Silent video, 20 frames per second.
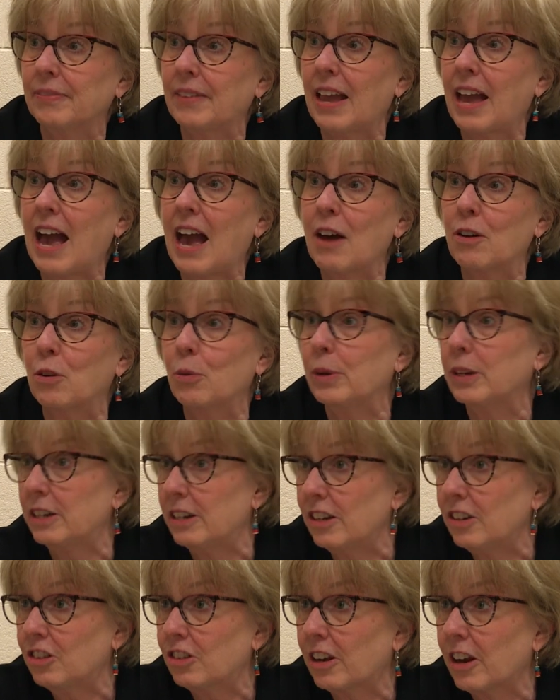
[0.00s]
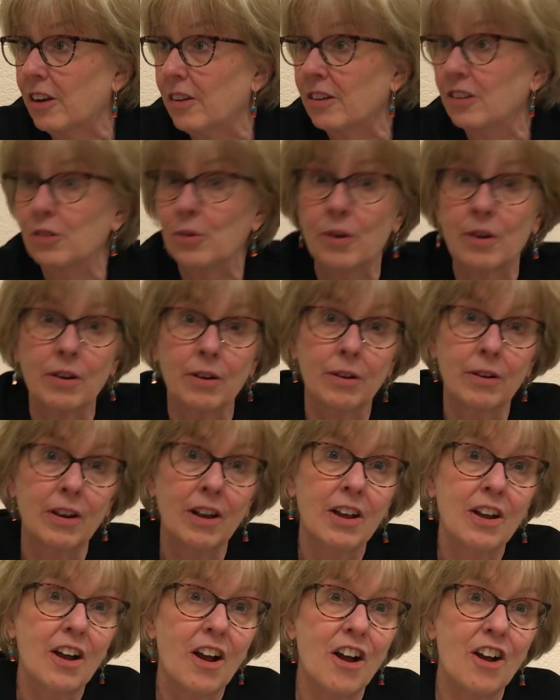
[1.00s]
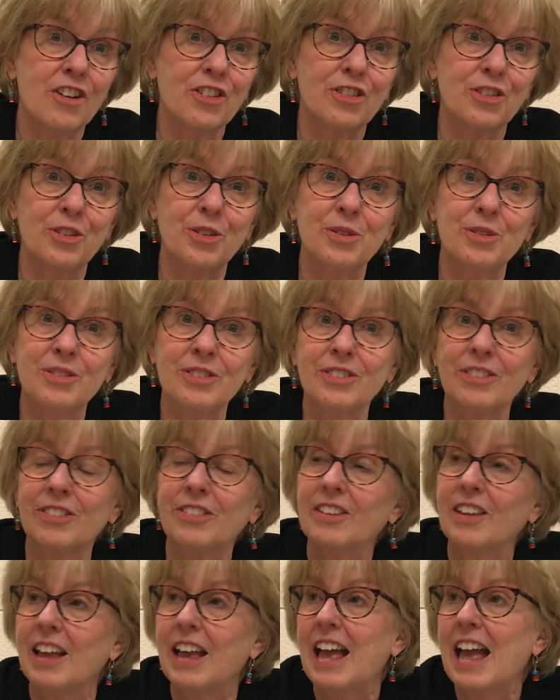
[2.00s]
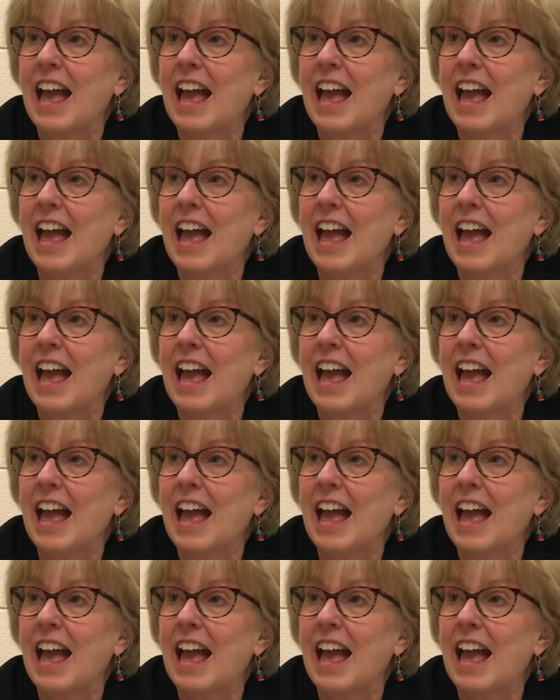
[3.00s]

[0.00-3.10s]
How do we teach caring to our students?